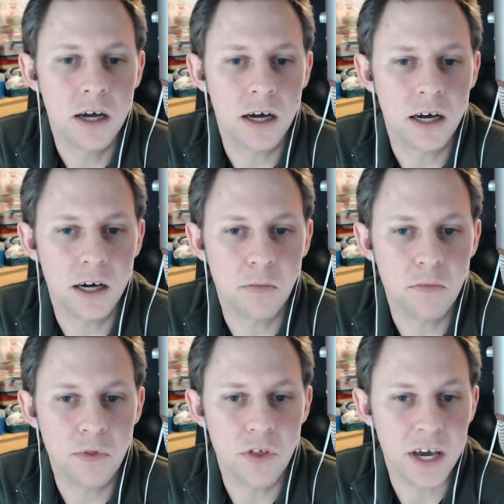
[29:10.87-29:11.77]

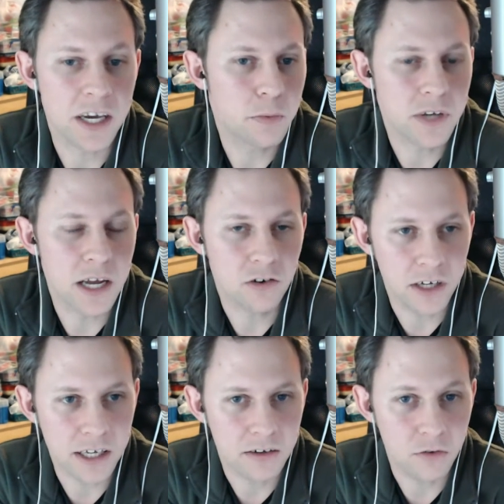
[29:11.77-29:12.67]
they could
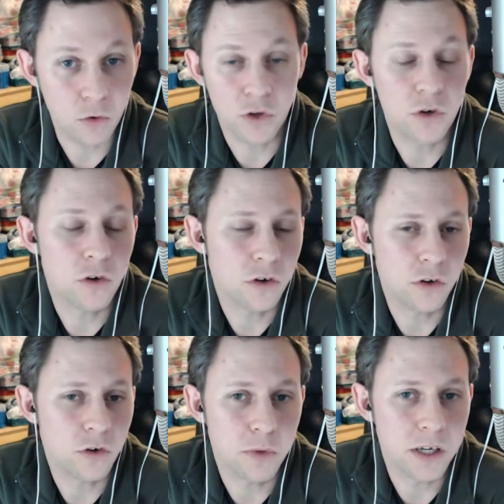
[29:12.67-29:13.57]
potentially, or you
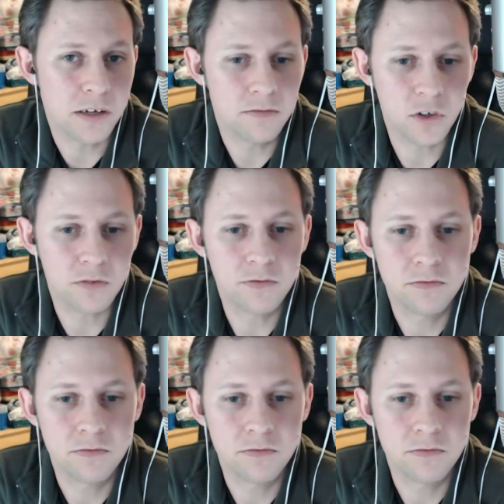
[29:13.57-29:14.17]
could be kind of